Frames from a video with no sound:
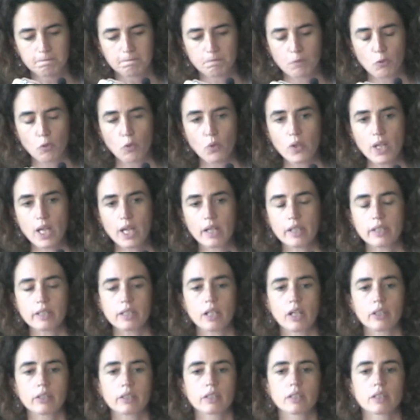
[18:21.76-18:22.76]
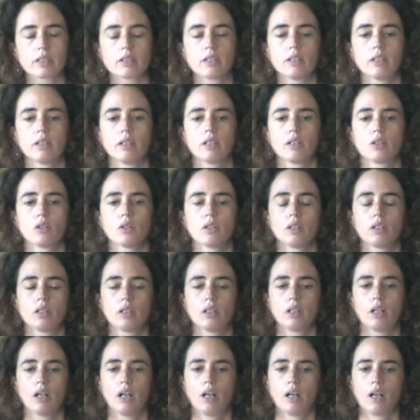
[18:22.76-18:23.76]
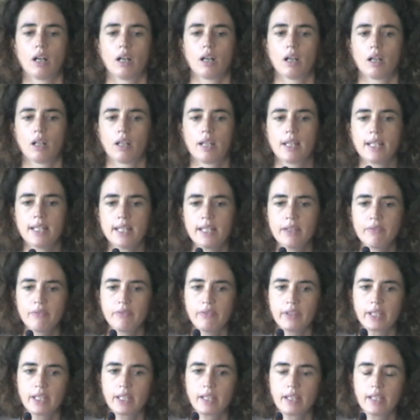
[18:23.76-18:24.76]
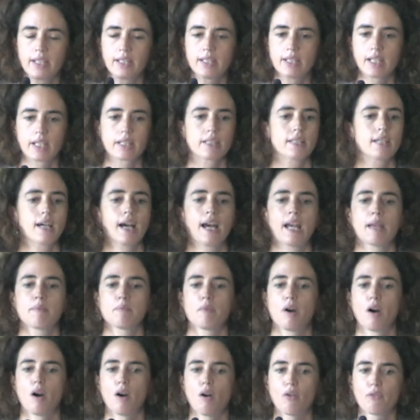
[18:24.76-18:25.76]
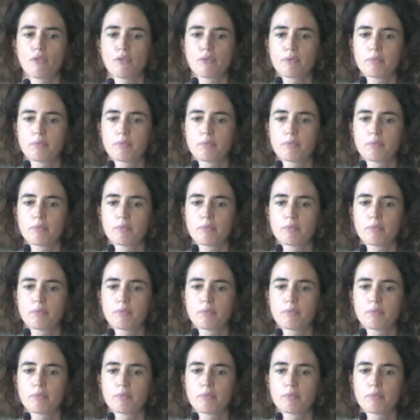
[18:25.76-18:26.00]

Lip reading: we are not living in a time of